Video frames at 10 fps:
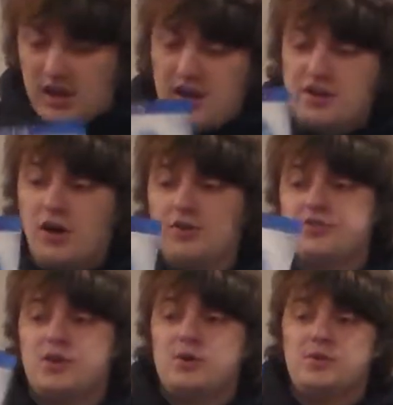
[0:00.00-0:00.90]
And
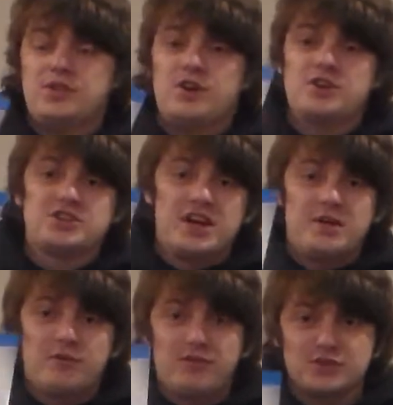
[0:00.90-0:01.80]
also, there is
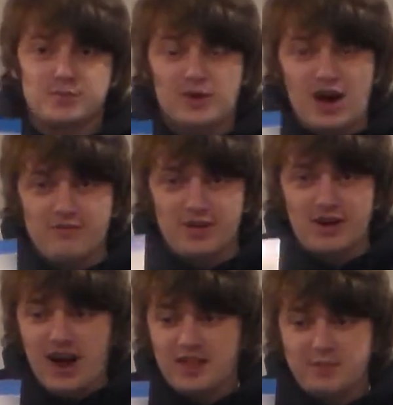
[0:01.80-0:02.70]
a reversible
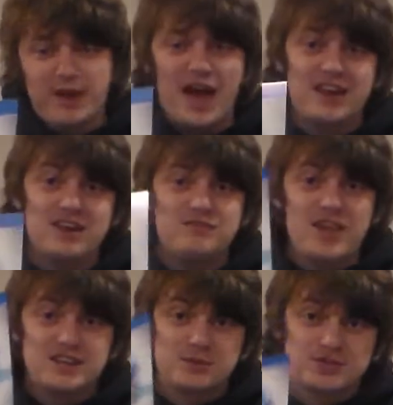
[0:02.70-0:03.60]
cover on the back,
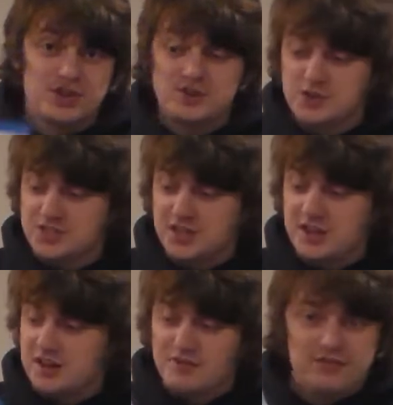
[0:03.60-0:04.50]
if that's what you're interested
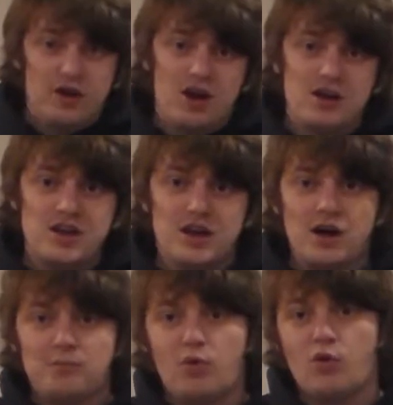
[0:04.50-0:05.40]
in, if a
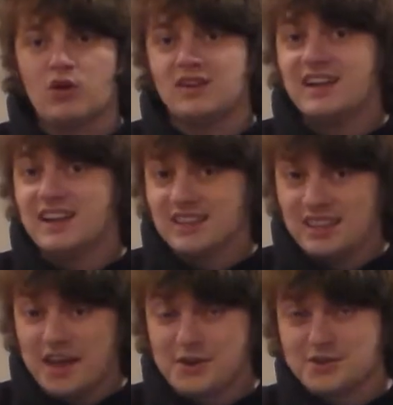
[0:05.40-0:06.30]
more
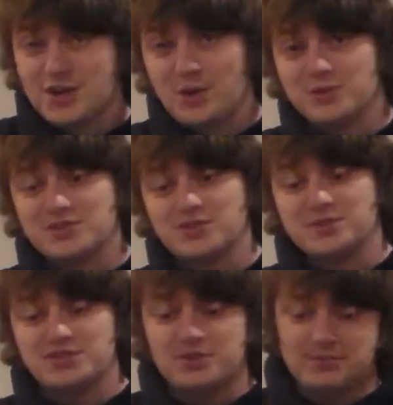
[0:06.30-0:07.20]
lighter tone
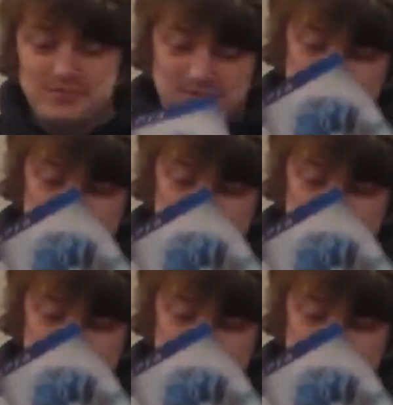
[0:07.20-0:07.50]
suits you.